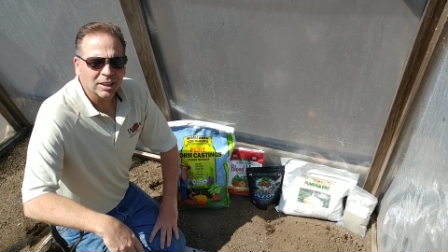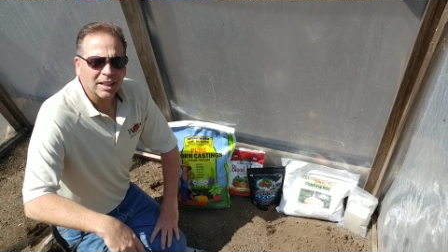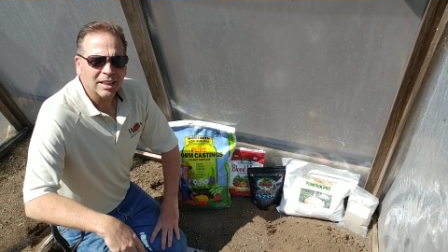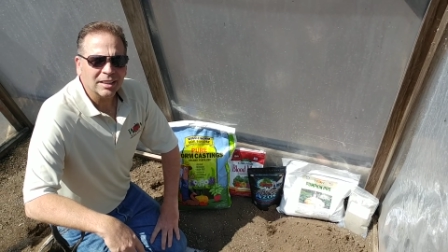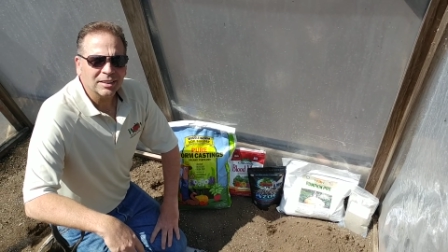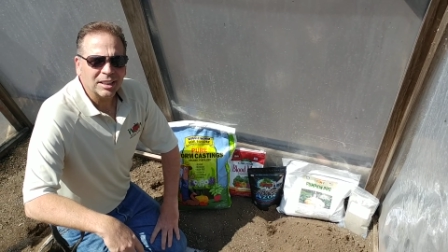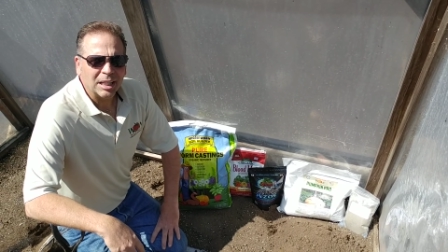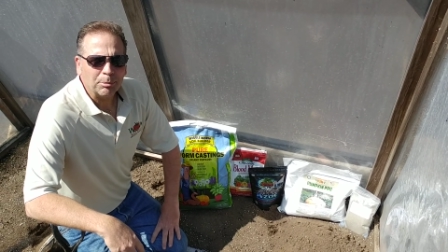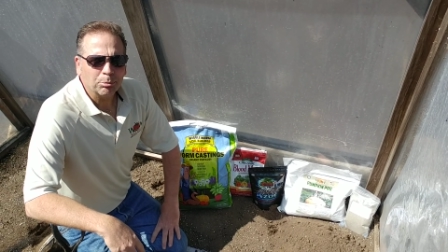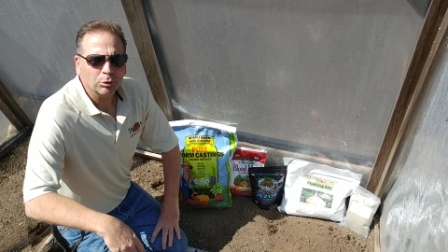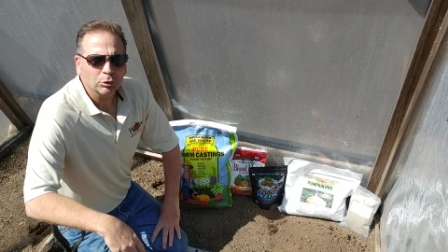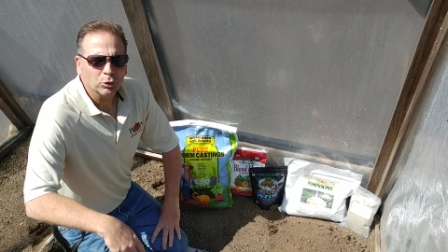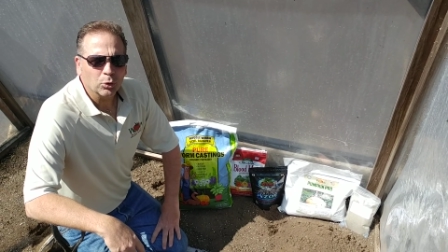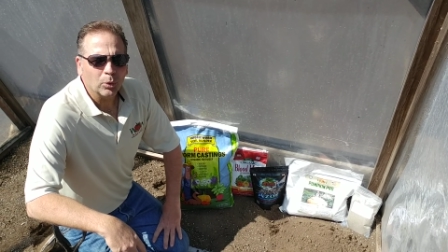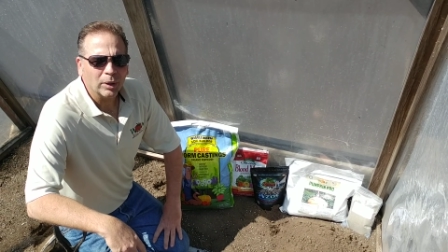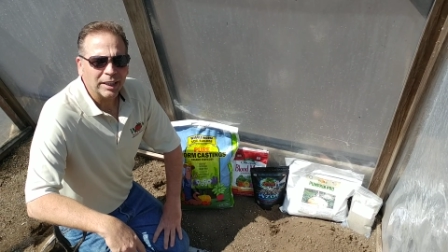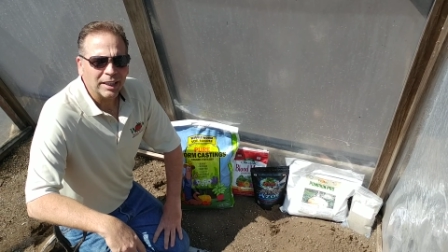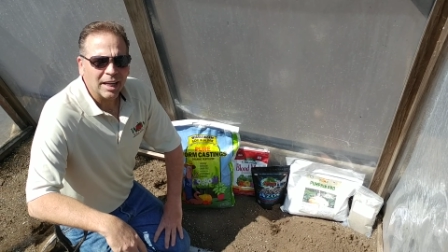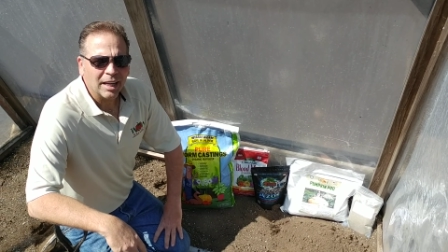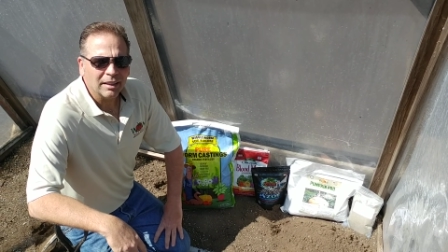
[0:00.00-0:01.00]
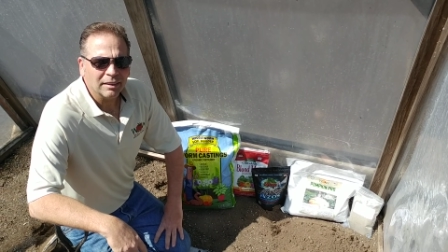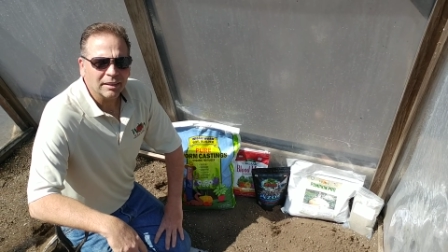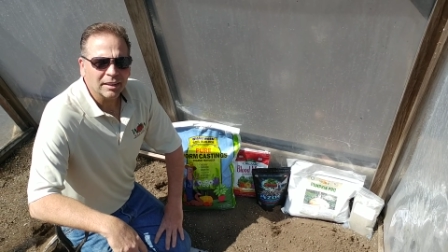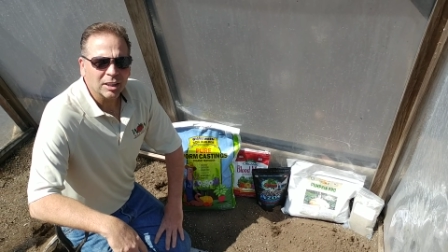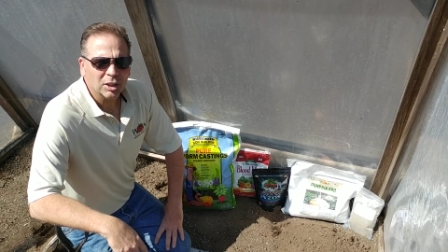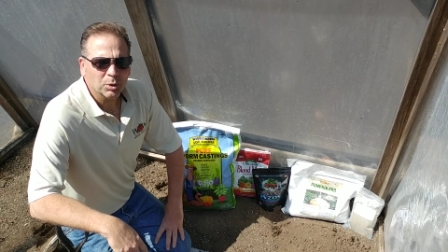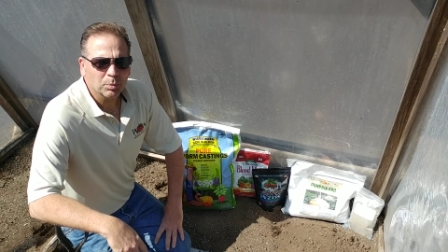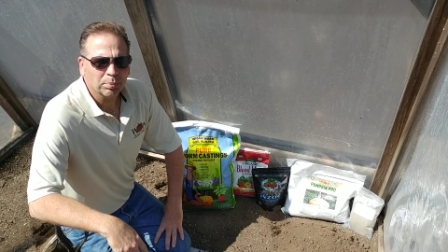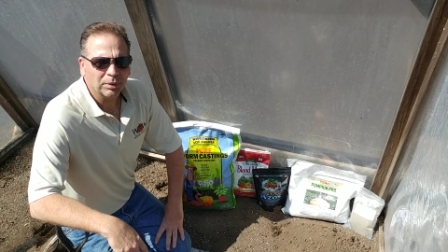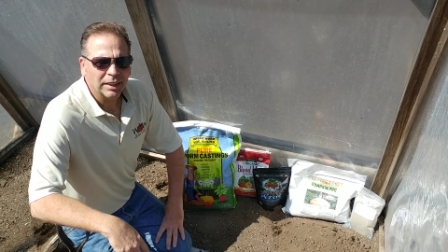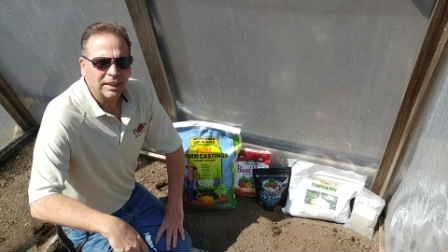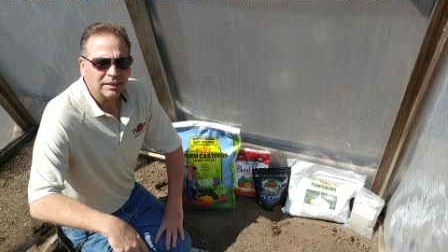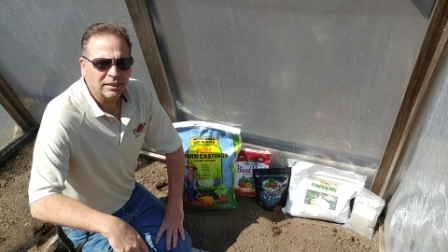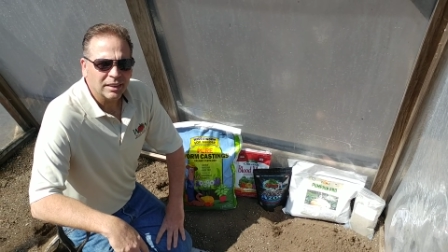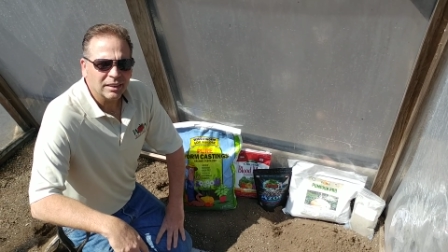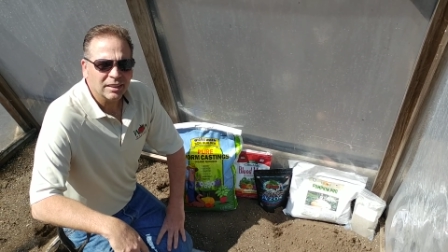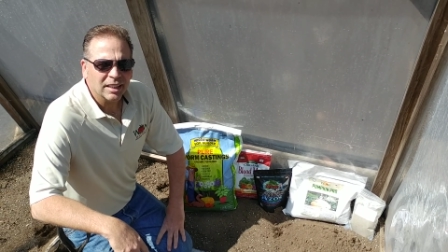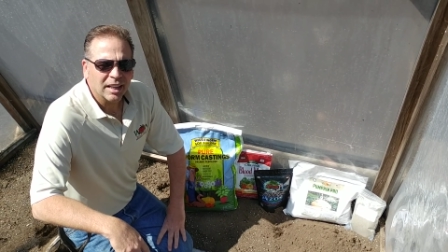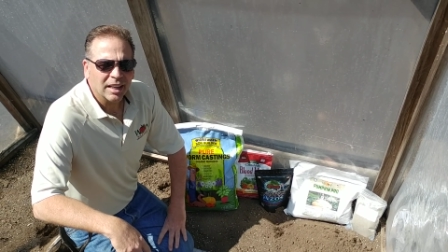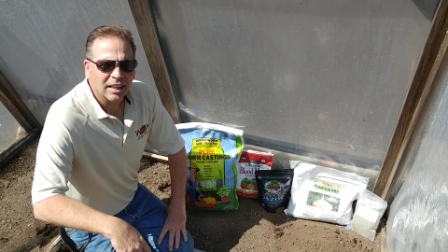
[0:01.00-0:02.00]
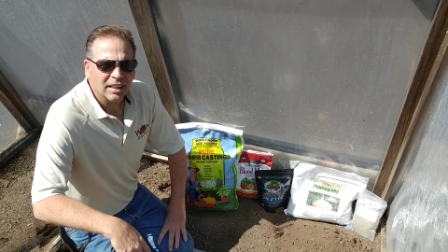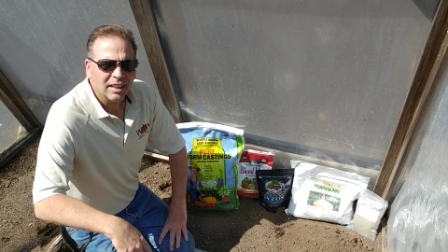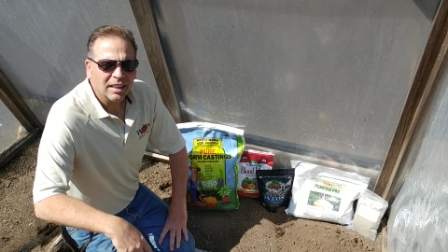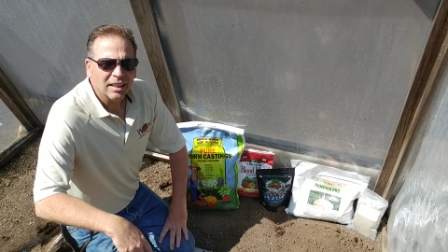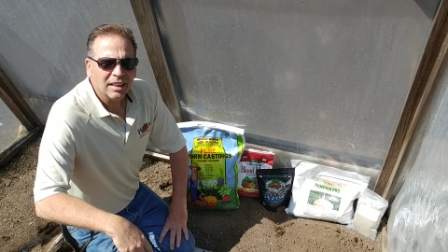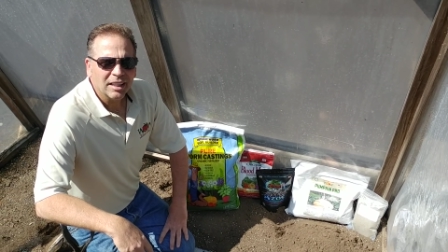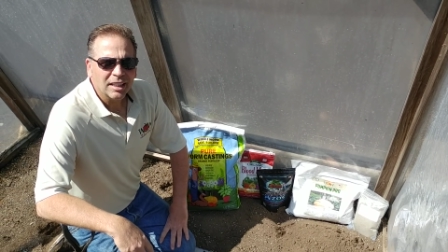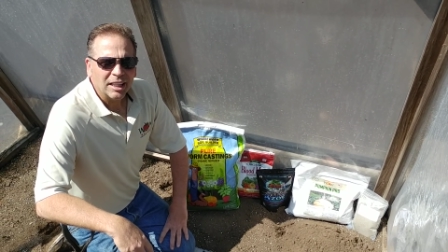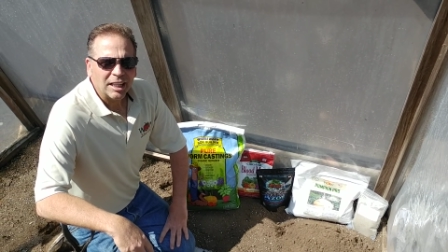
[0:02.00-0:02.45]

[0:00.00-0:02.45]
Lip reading: Today is April 28th and it's planting day